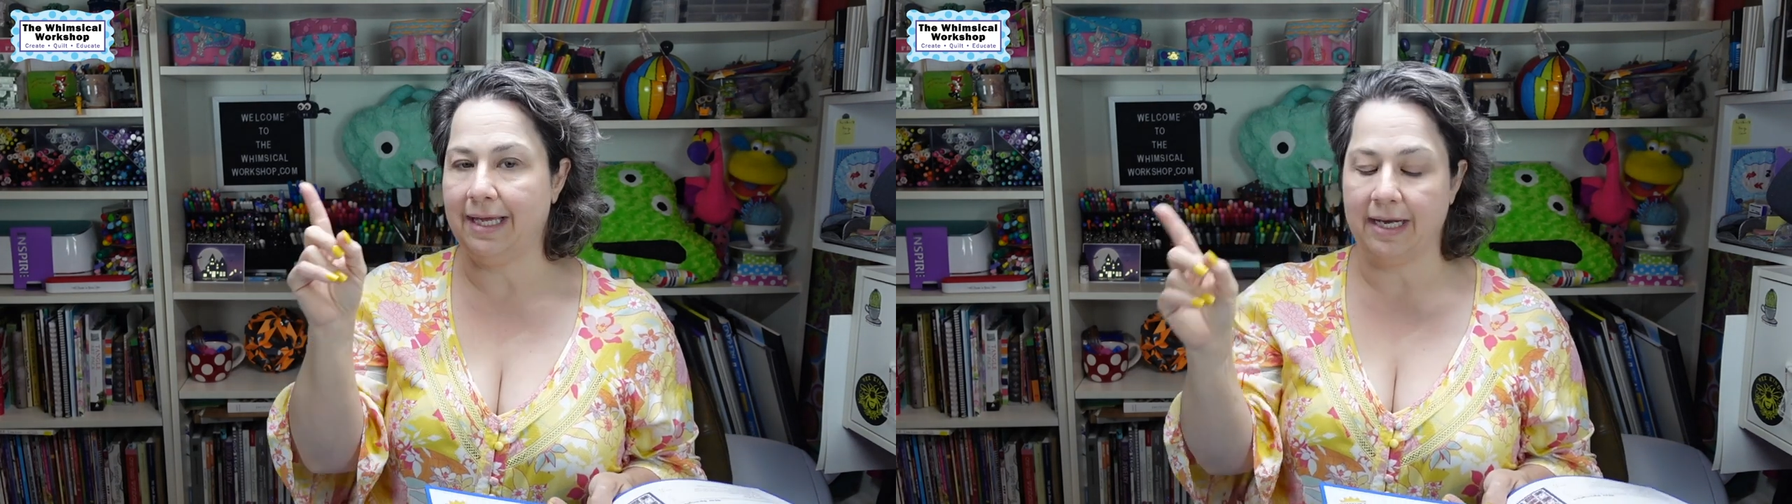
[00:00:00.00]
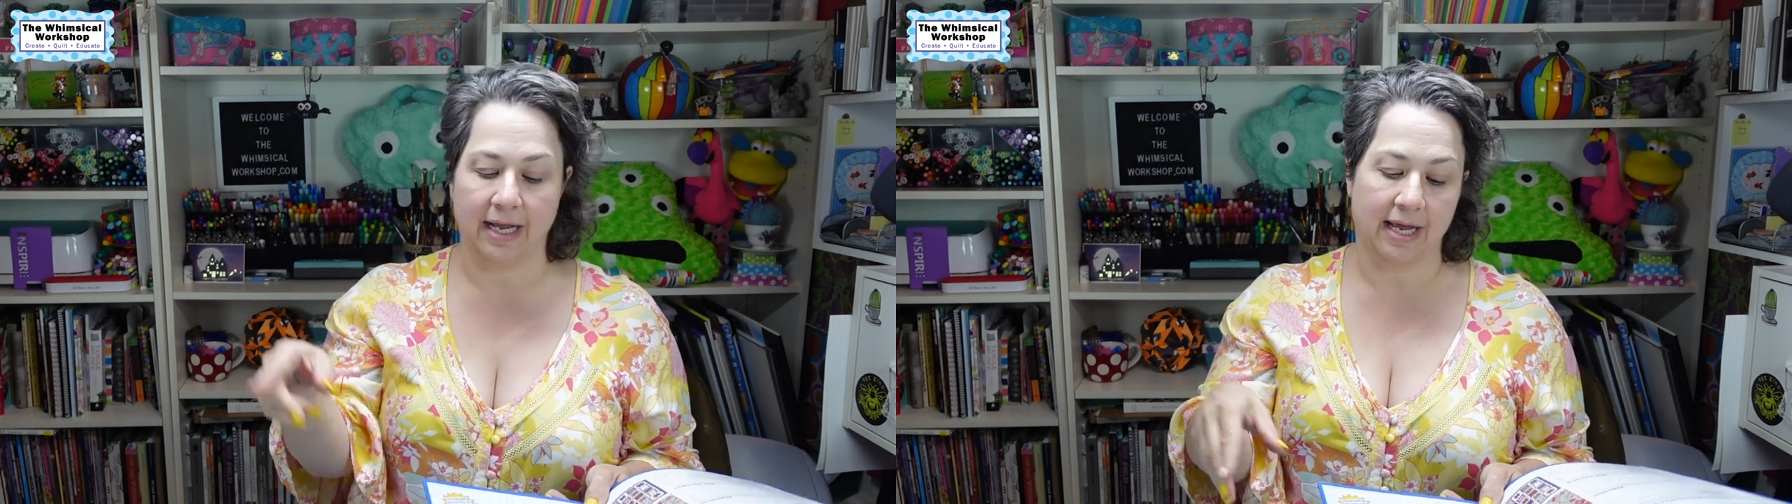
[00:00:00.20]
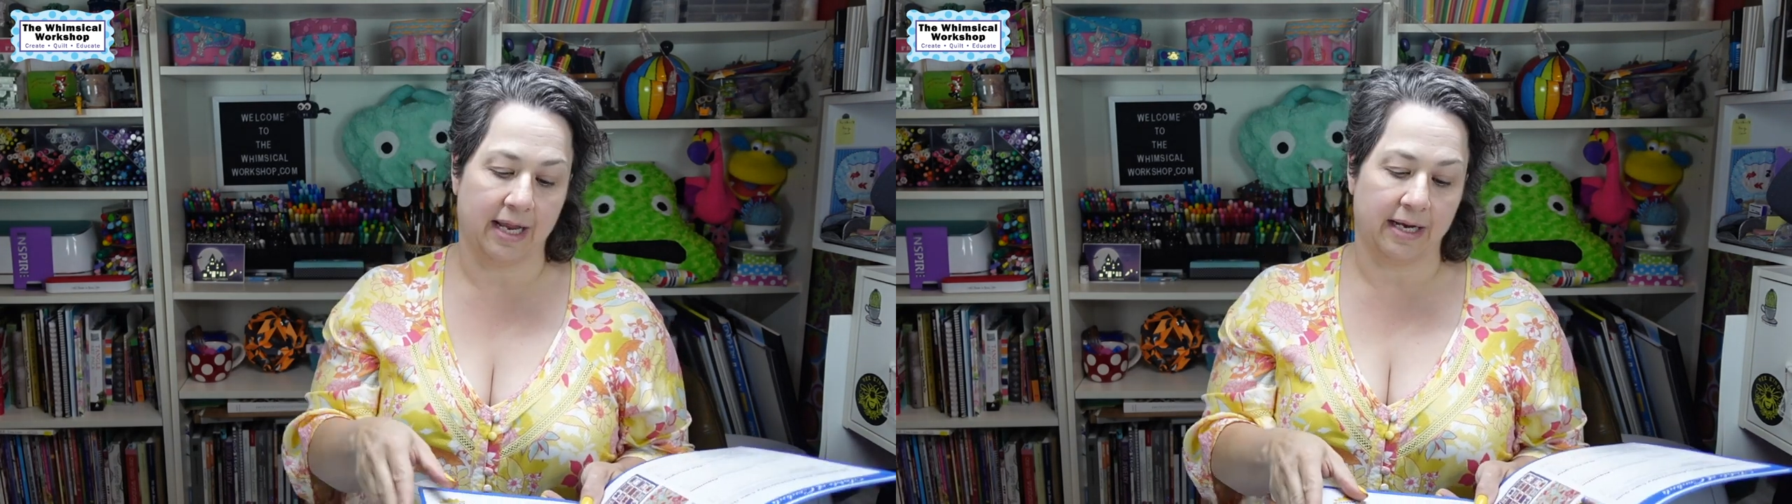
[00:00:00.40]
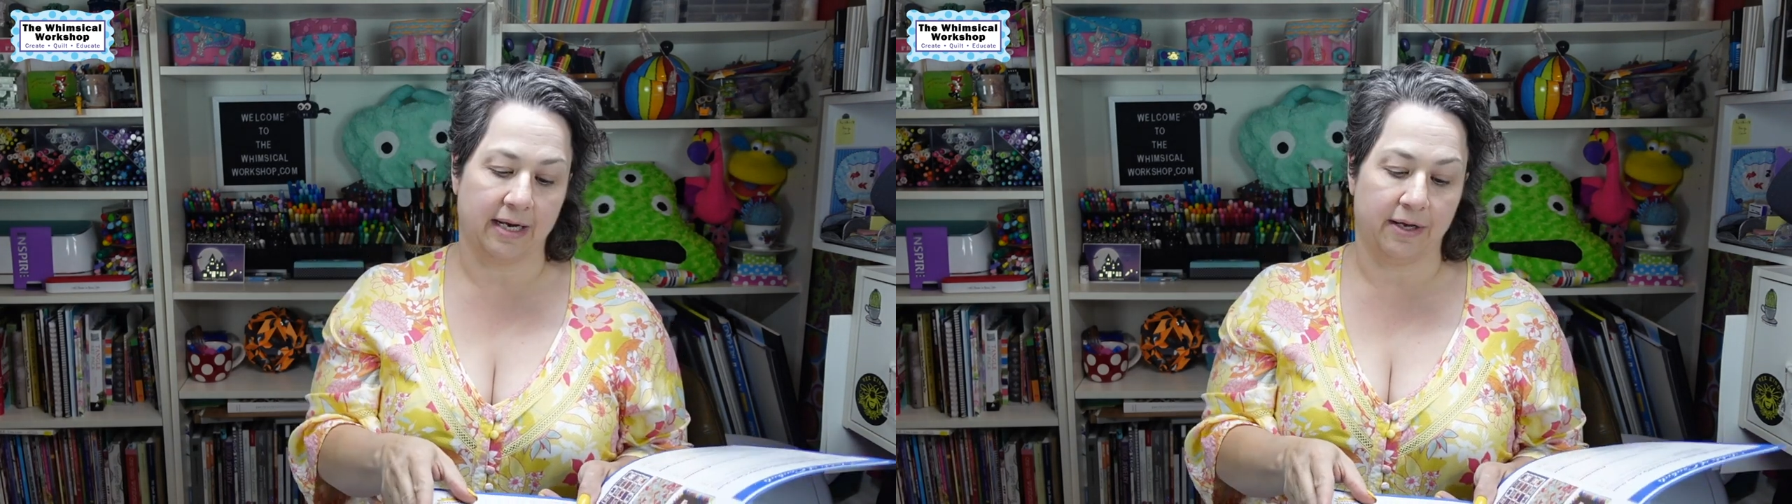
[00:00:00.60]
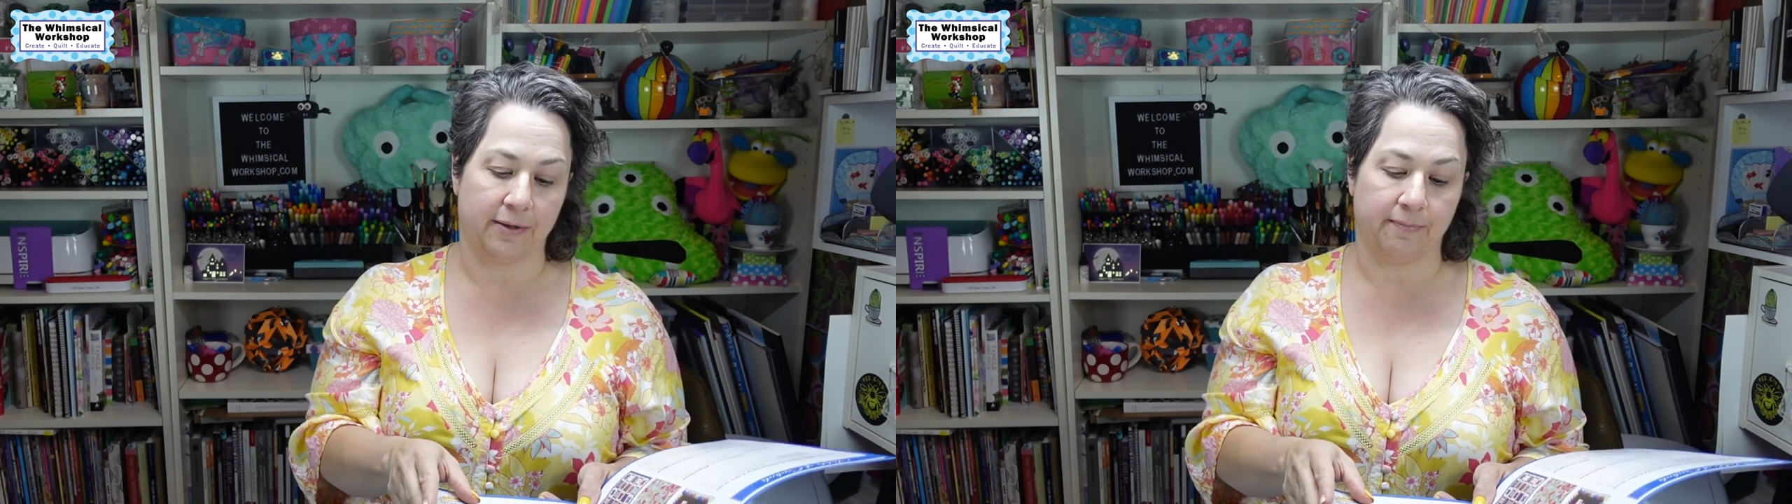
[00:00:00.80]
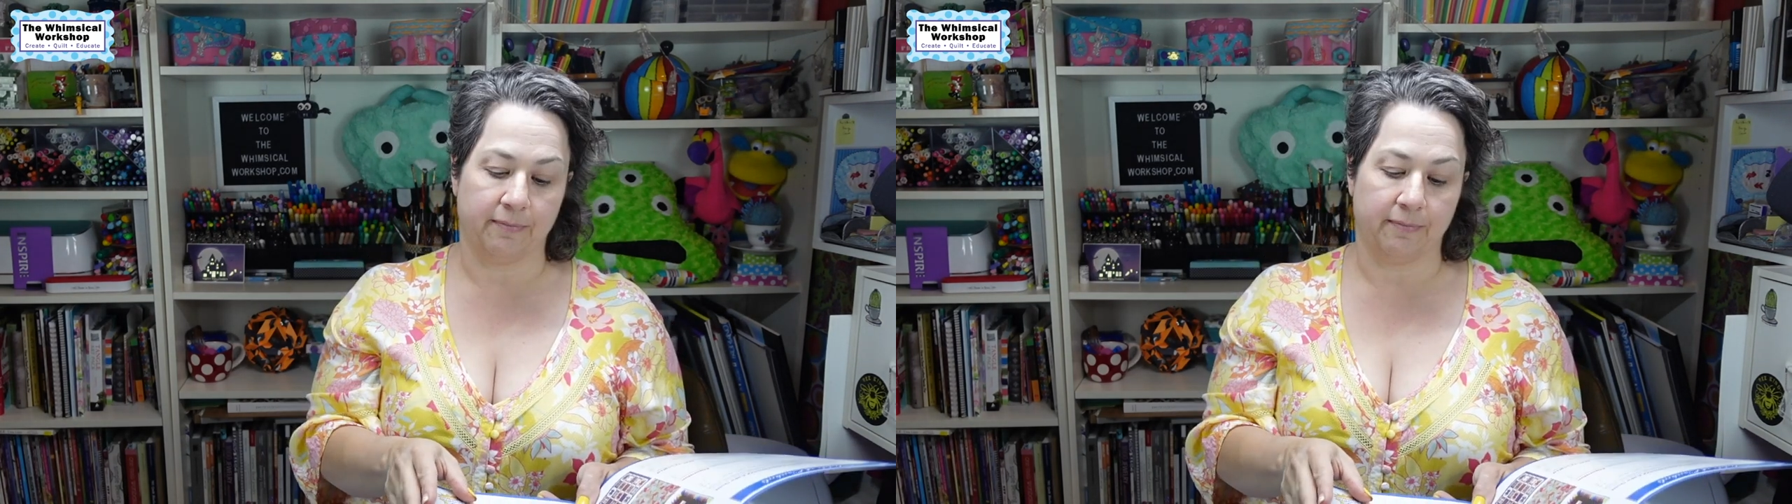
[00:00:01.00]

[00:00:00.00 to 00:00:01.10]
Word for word: and I had um,